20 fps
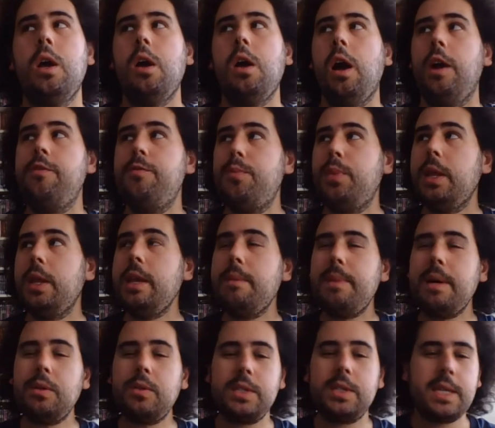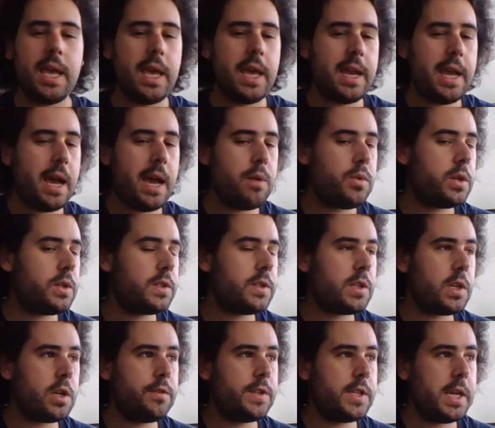I've played about 10
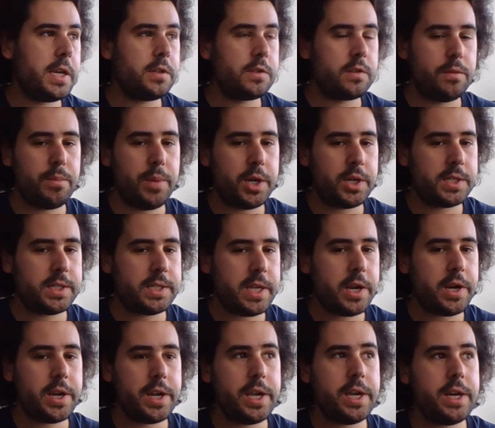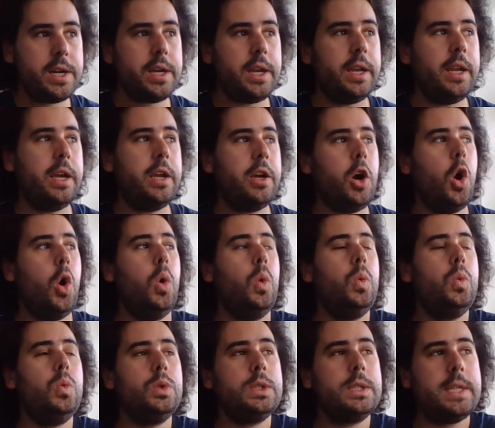hours of Tales of Berseria, and I
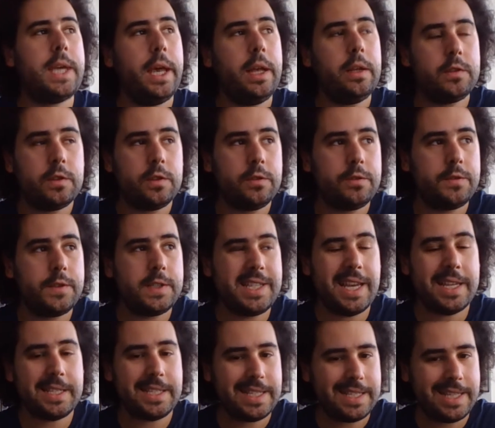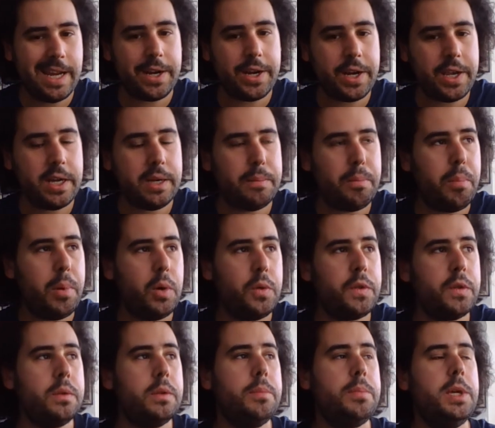own Tales of Zestiria,
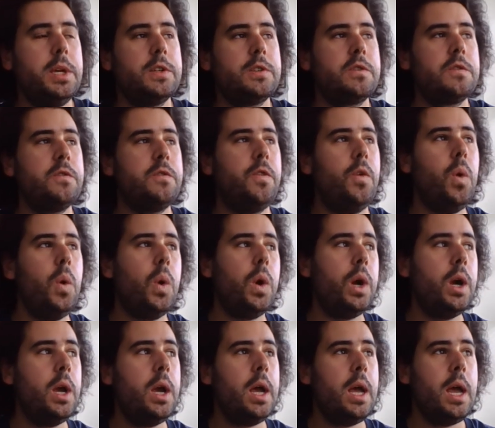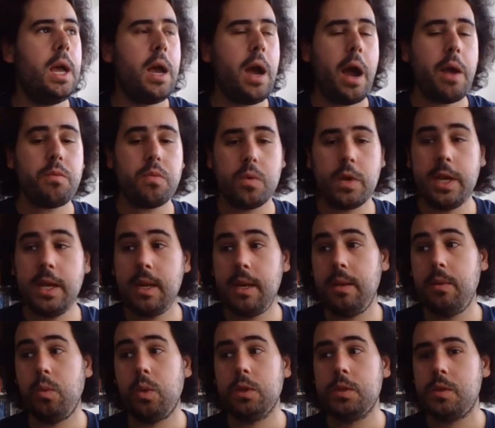both on the PS4. I
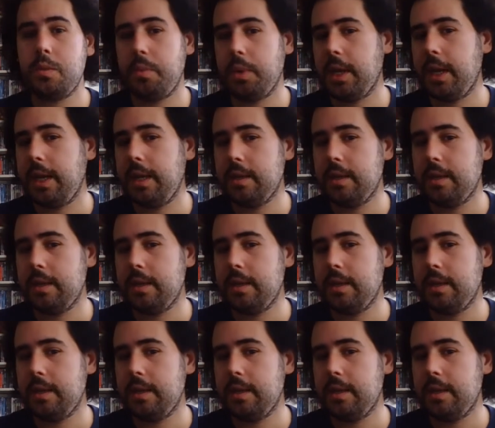really want to play